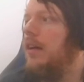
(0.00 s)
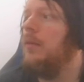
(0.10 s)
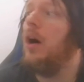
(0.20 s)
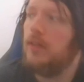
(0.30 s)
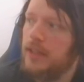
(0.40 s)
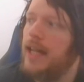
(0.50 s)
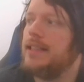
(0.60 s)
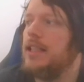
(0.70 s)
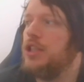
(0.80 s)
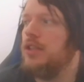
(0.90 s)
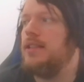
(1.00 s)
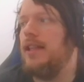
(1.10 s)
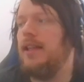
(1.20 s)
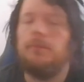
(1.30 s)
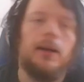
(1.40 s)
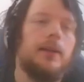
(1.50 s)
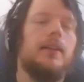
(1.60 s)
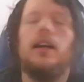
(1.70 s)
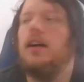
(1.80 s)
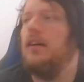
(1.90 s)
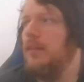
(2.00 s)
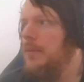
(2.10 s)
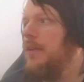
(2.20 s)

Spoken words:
Well, yes, I should say that, but let